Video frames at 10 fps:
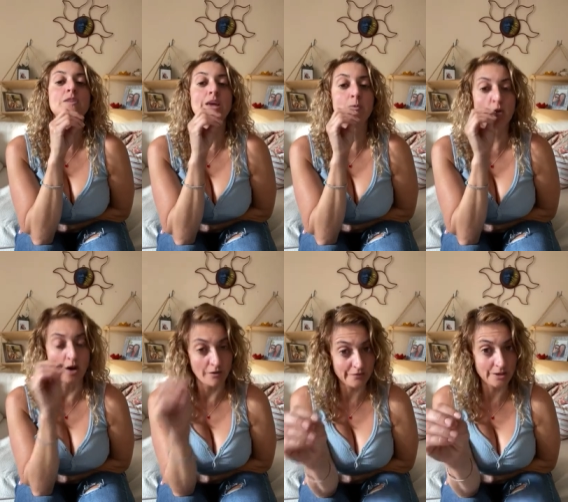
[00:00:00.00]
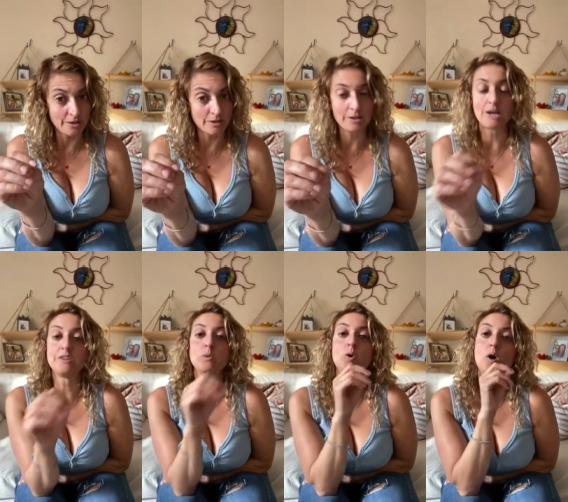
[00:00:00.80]
They were off the hook
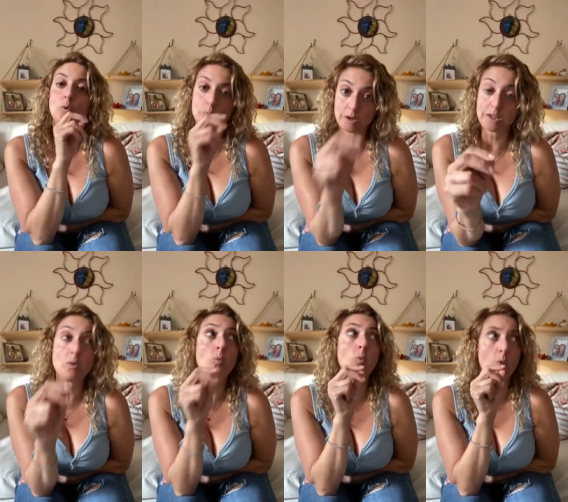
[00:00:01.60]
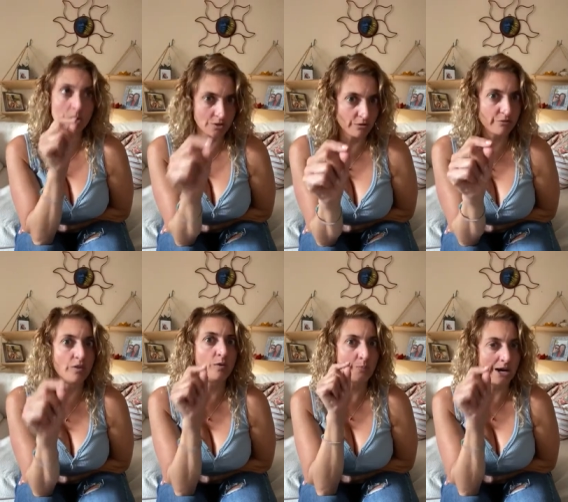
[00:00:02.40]
and they were all really
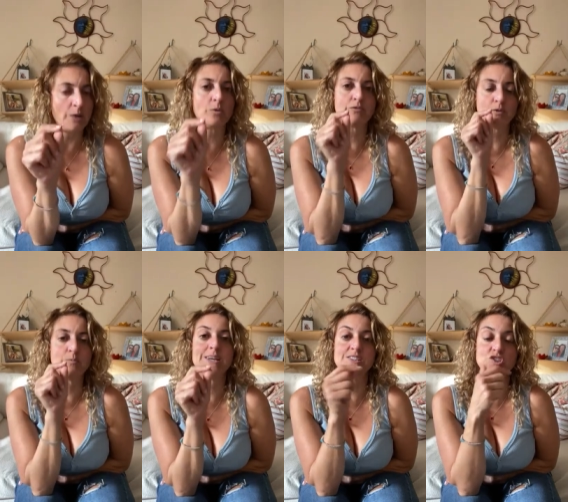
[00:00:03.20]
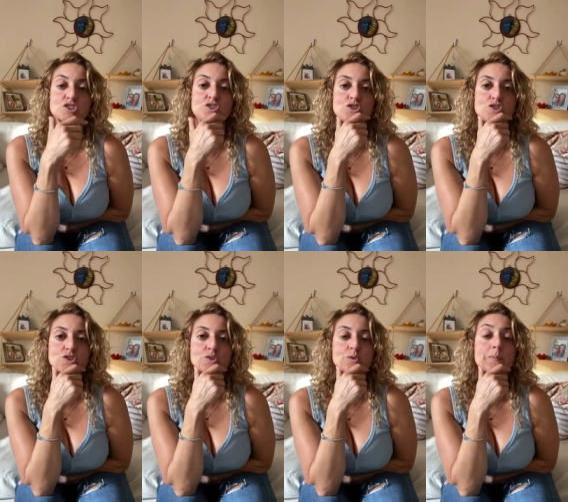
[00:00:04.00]
wonderful, powerful messages.
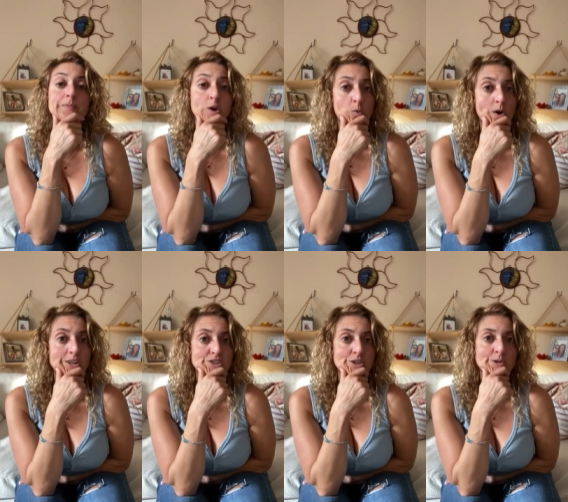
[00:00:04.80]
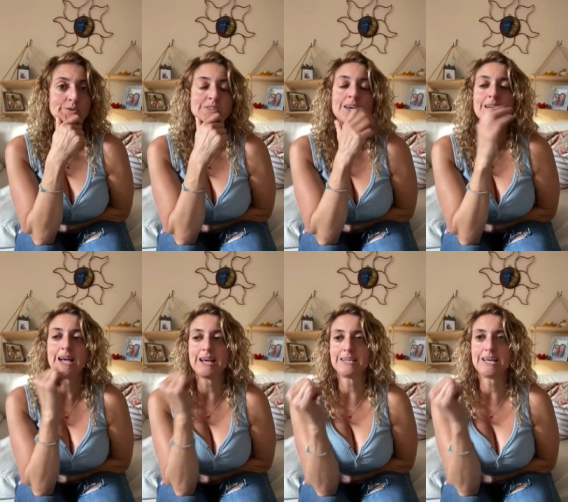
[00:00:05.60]
So go watch those.
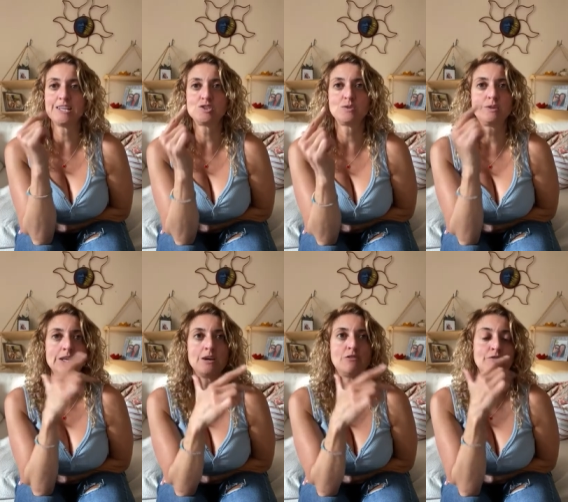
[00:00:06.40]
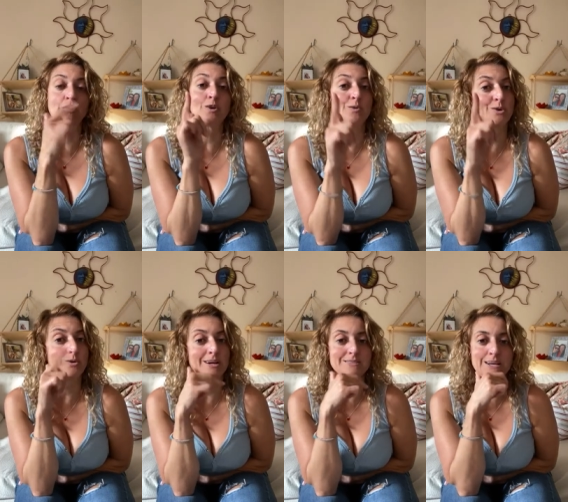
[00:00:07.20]
And Cancer, Leo, Virgo,
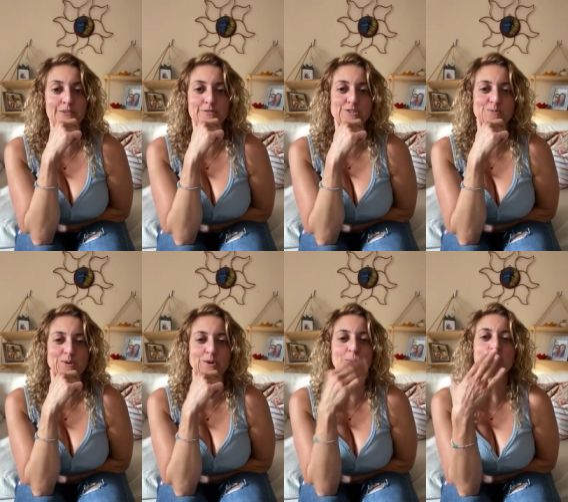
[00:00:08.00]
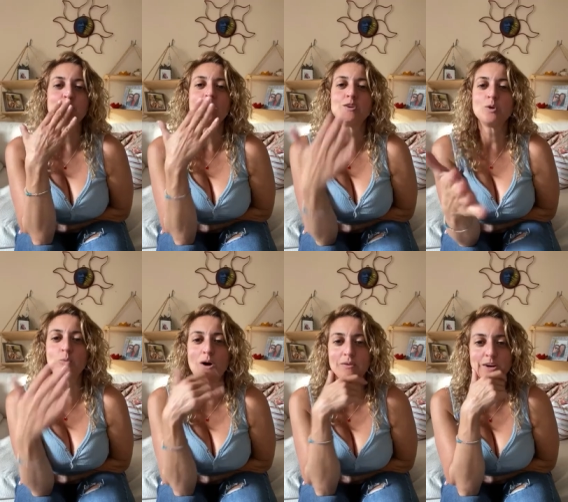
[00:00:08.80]
you're on deck for tomorrow.
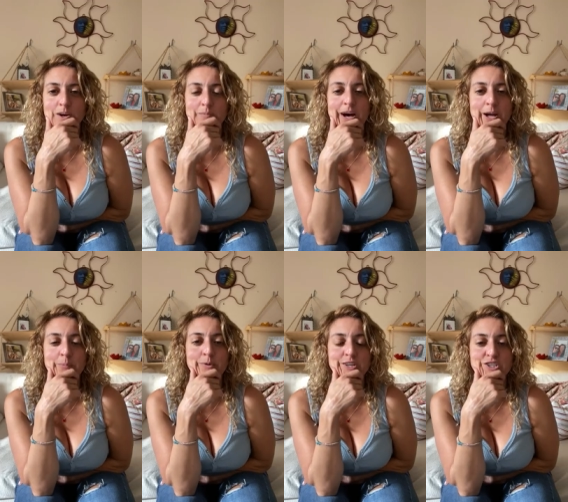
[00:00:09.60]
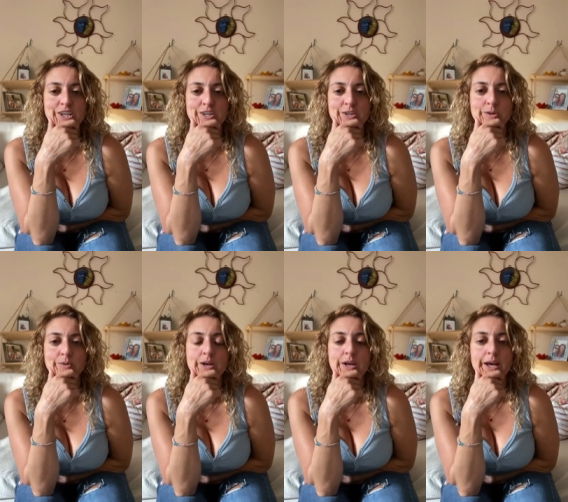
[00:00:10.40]
You're welcome. I appreciate you.